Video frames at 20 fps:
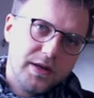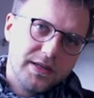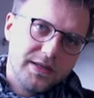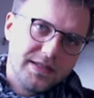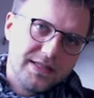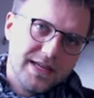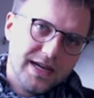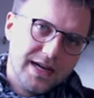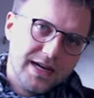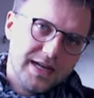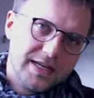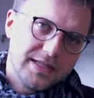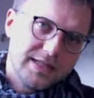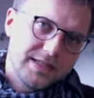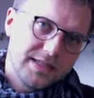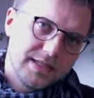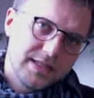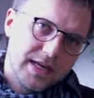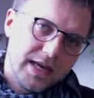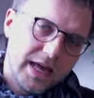it
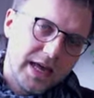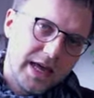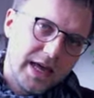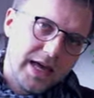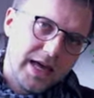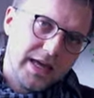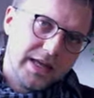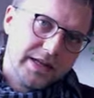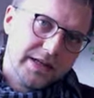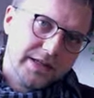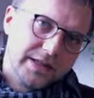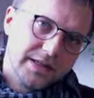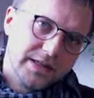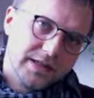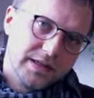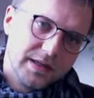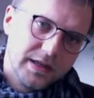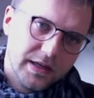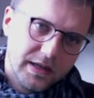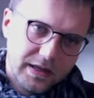does and
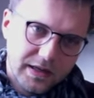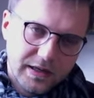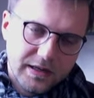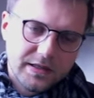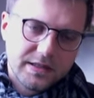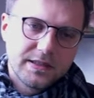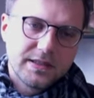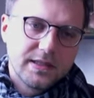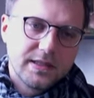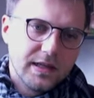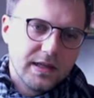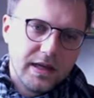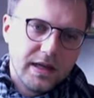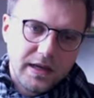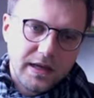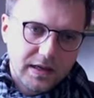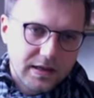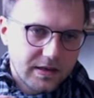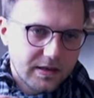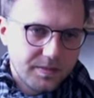it is
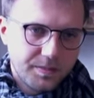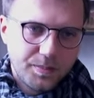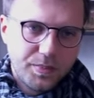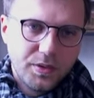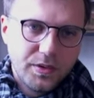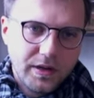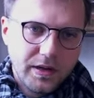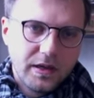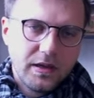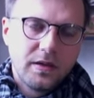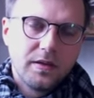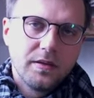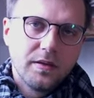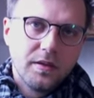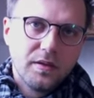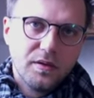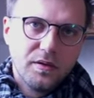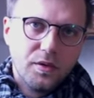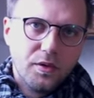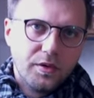like putting
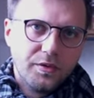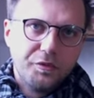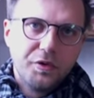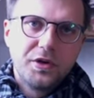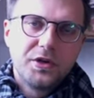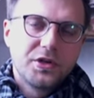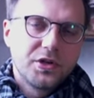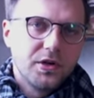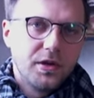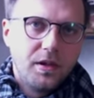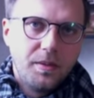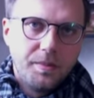the original